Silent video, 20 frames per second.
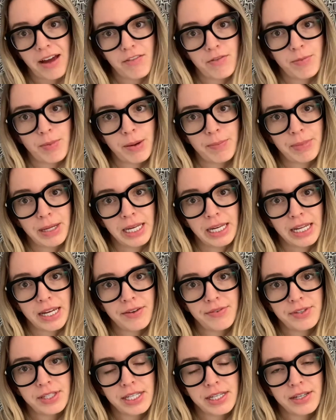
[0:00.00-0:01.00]
bought
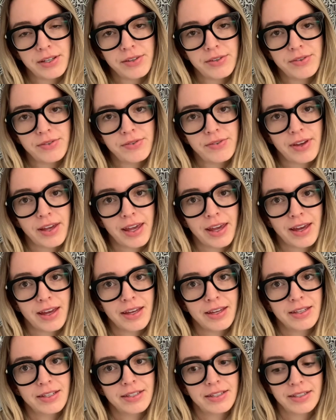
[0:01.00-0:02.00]
PDFs of,
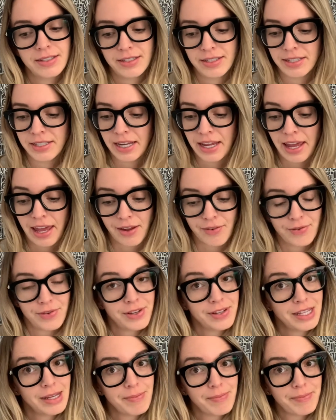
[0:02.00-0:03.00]
and a handful
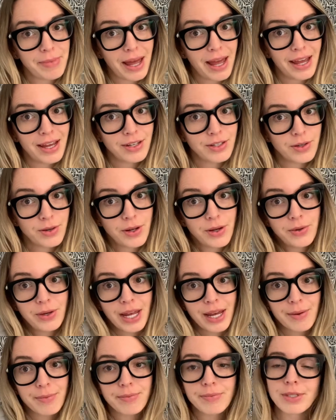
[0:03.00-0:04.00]
of them I don't own
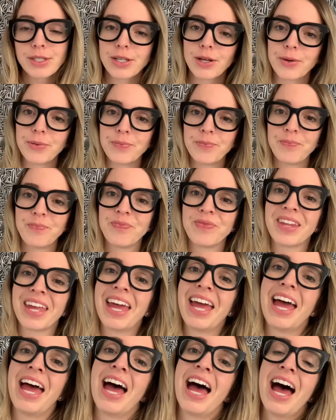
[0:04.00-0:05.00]
yet. So
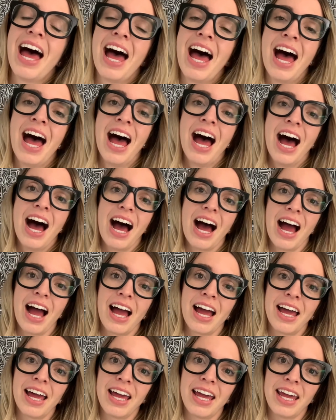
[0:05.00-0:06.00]

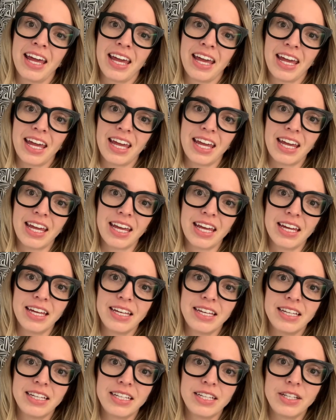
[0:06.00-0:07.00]
I
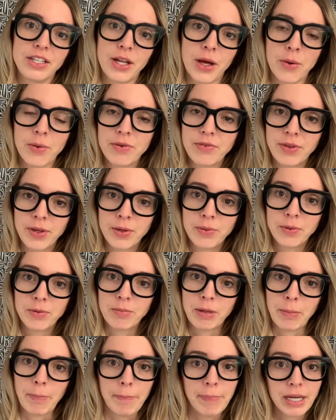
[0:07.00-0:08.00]
know a few will
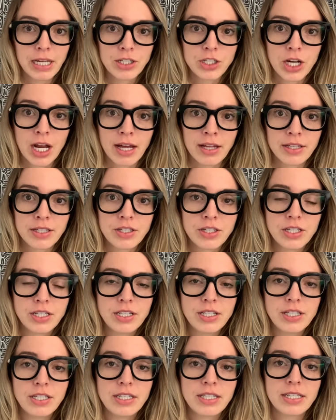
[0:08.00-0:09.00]
be big
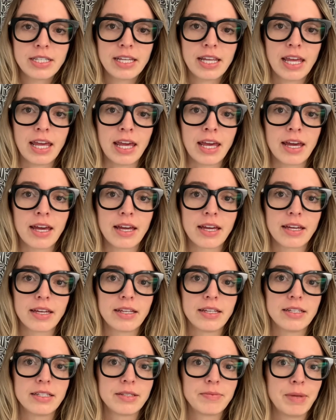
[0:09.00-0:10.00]
challenges,
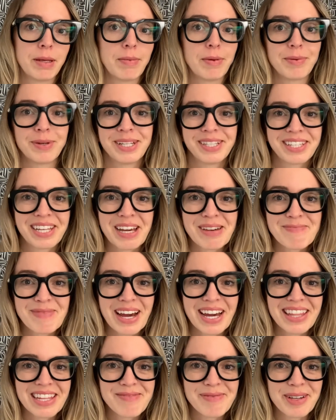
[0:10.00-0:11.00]
and maybe once I
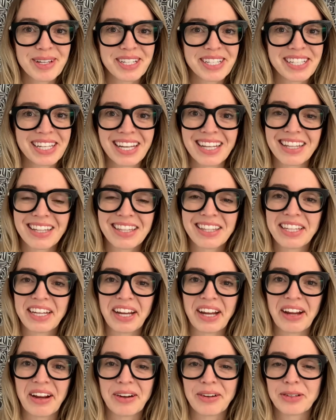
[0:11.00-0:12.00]
buy them I'll decide
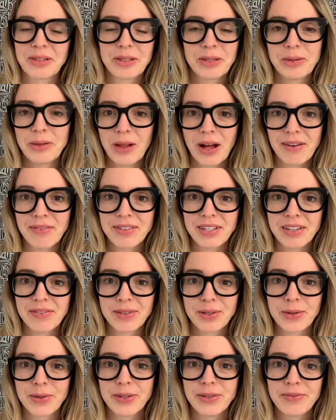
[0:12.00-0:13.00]
they're too lofty of a
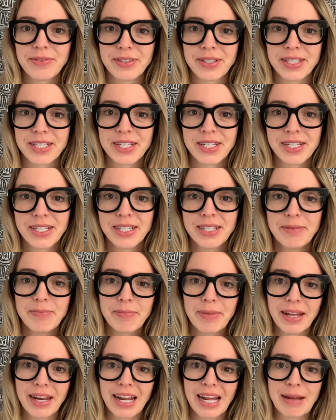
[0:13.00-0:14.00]
goal for this year,
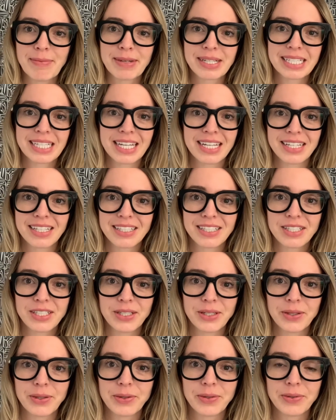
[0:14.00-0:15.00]
but I'm excited
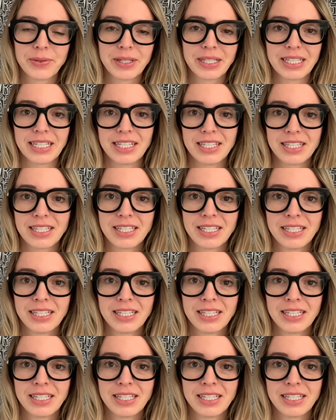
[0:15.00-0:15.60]
to at least